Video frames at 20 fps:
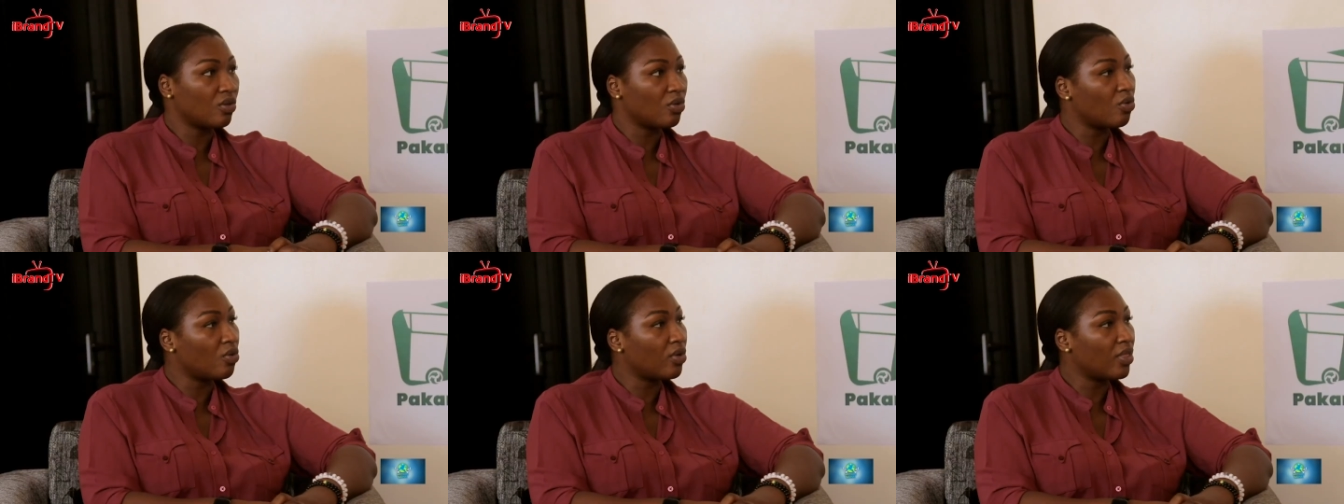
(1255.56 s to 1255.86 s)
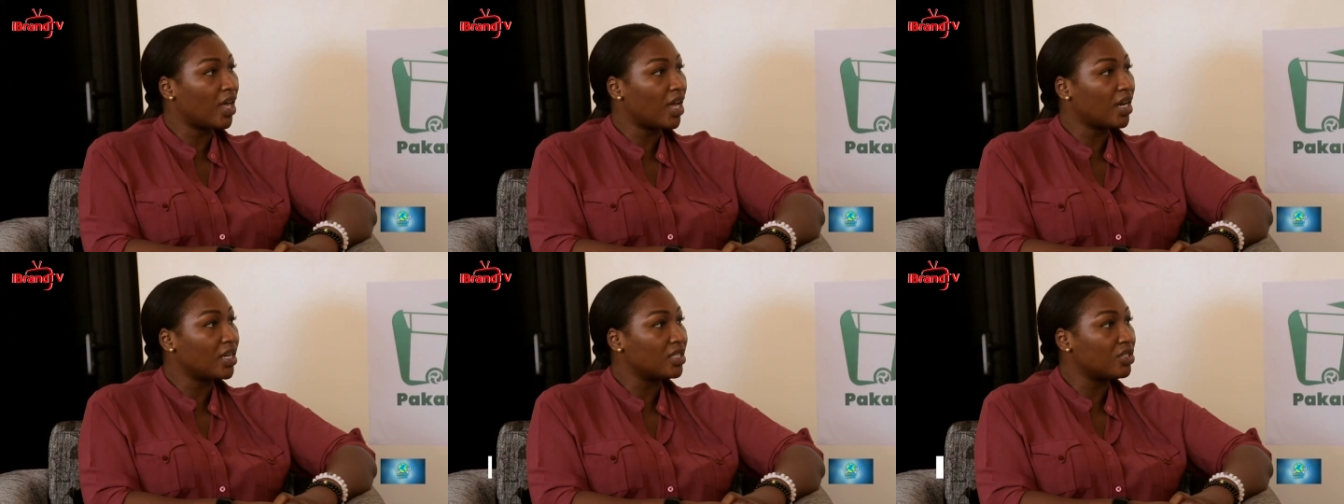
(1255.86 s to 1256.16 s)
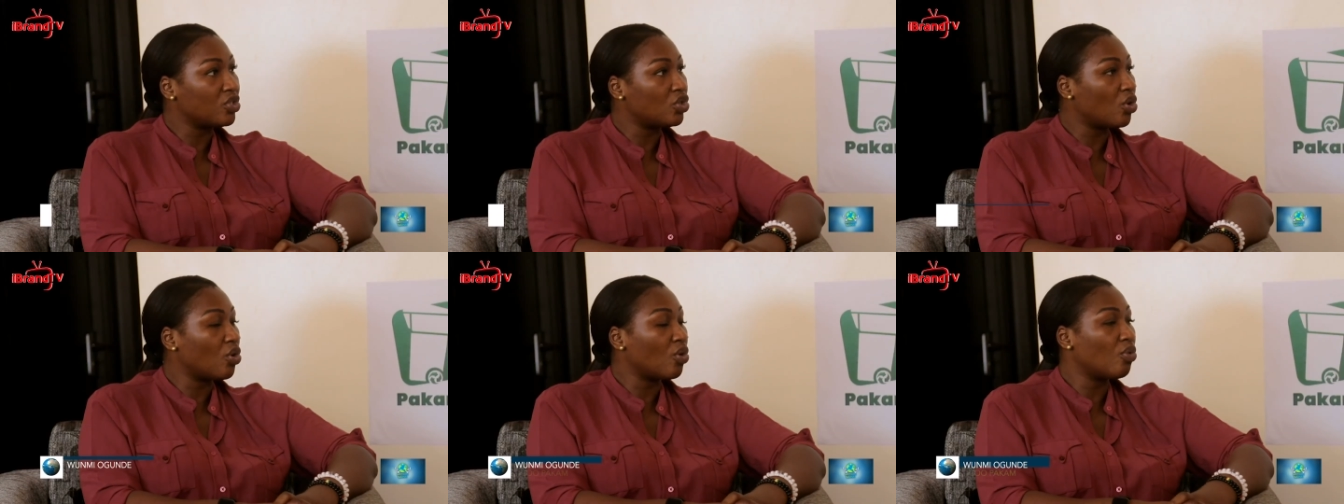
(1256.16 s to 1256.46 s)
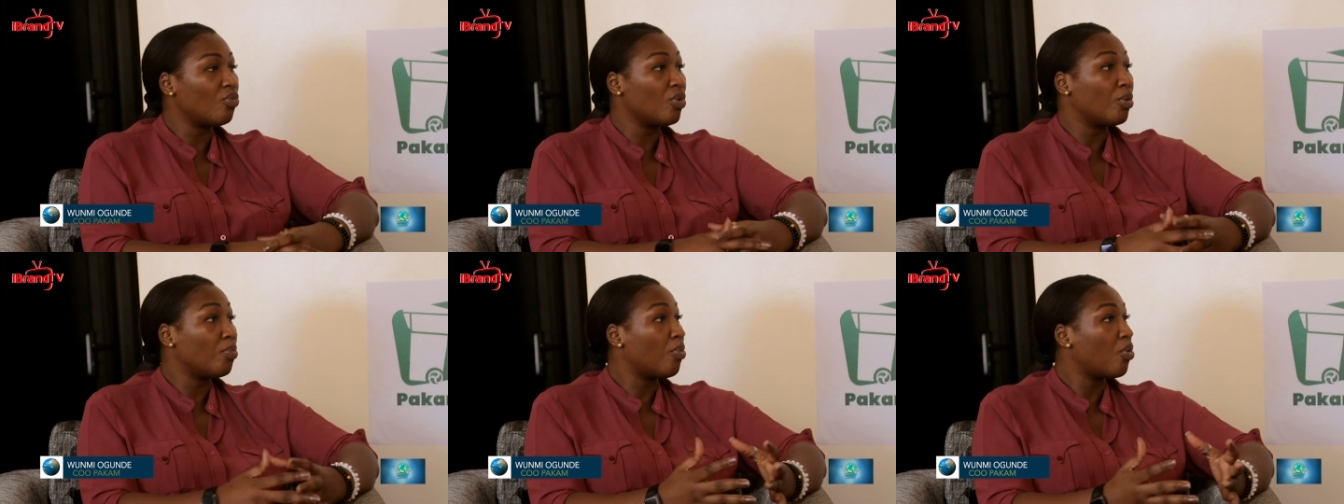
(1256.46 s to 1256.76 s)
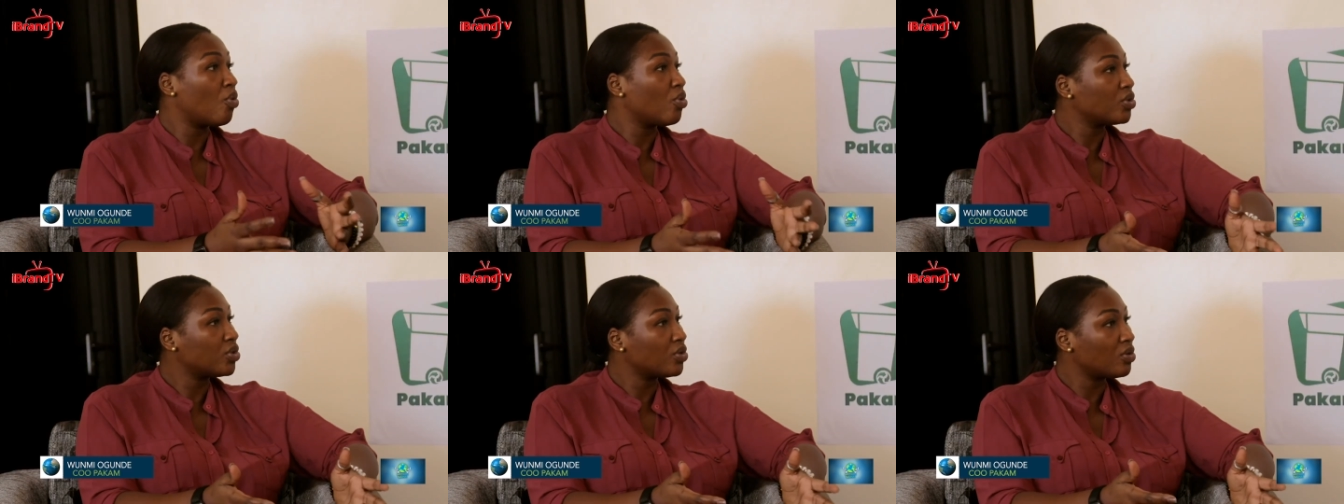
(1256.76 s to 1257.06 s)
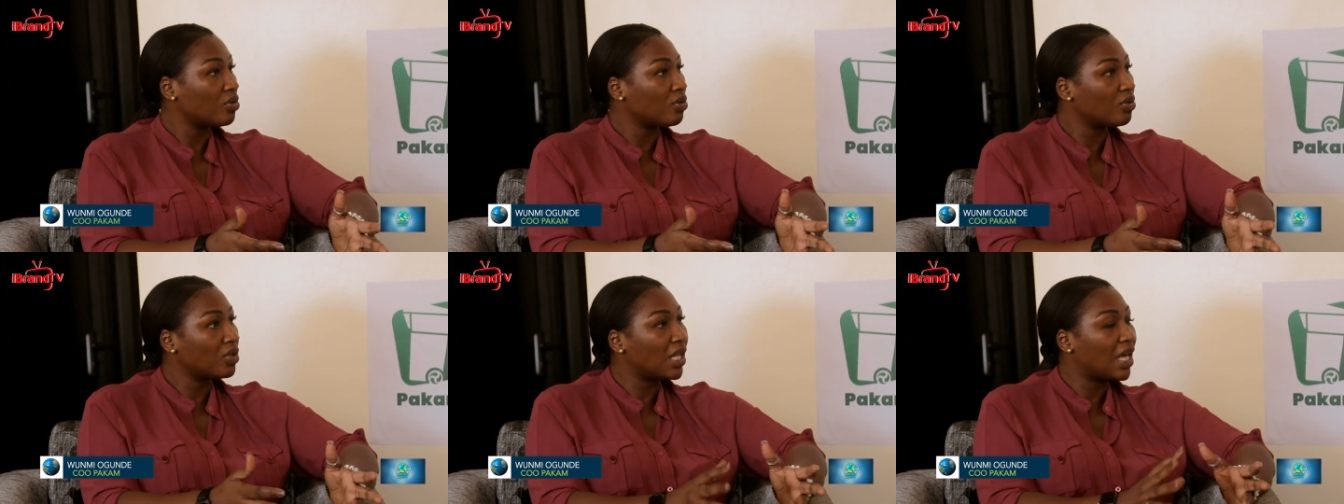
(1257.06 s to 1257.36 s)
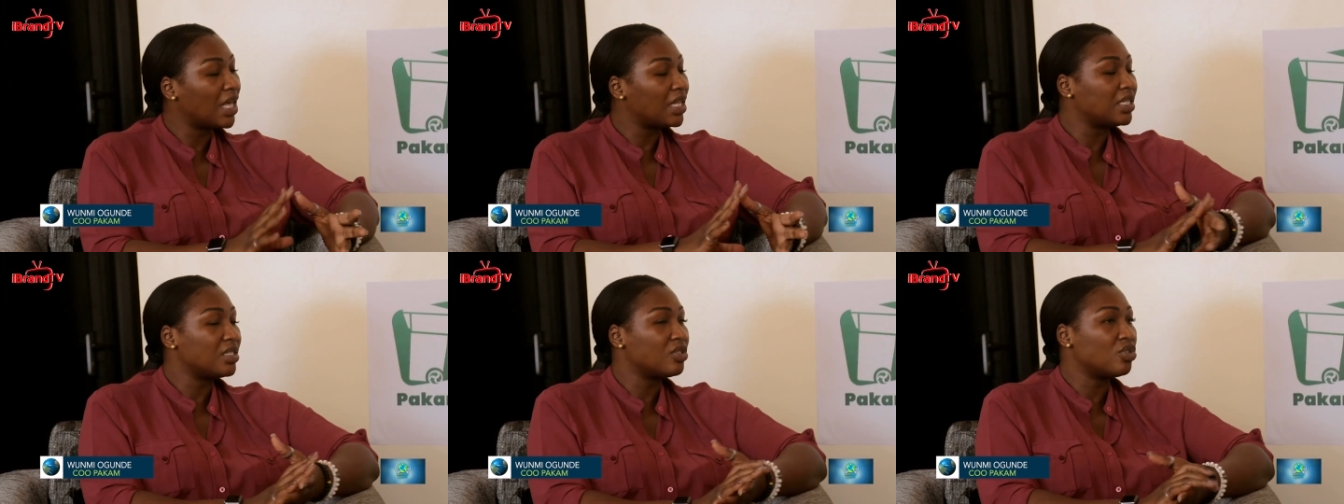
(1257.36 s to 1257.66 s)
all that is done, reports on all
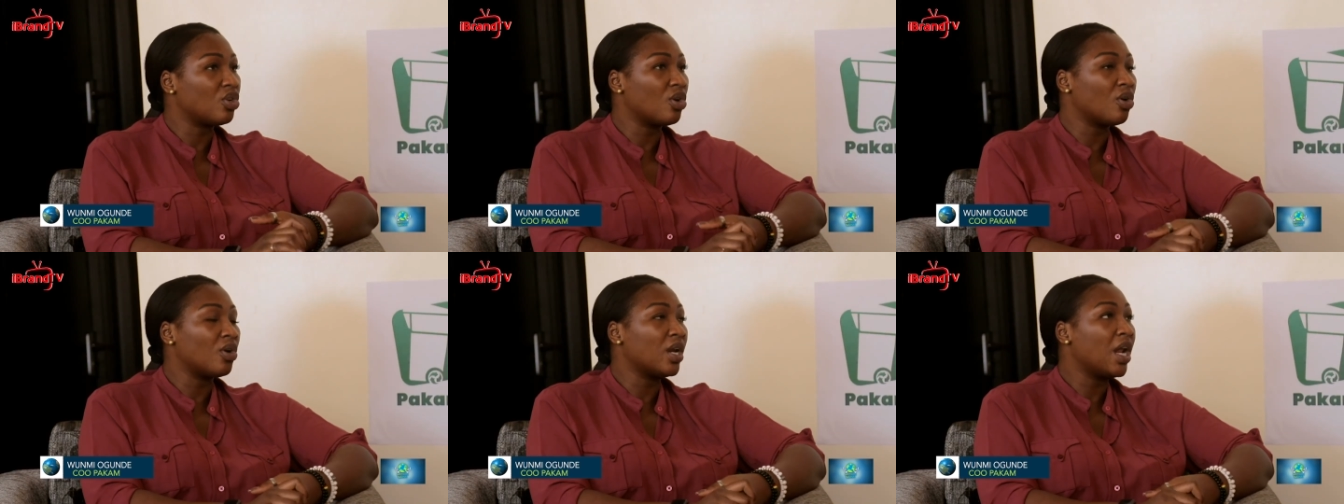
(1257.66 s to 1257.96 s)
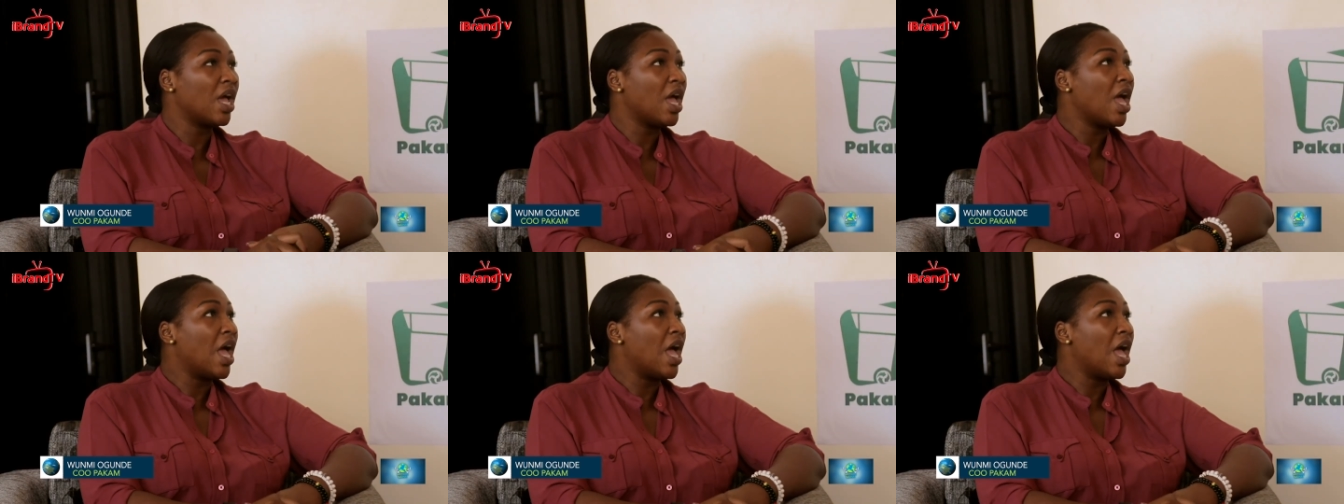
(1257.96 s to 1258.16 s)
that is done,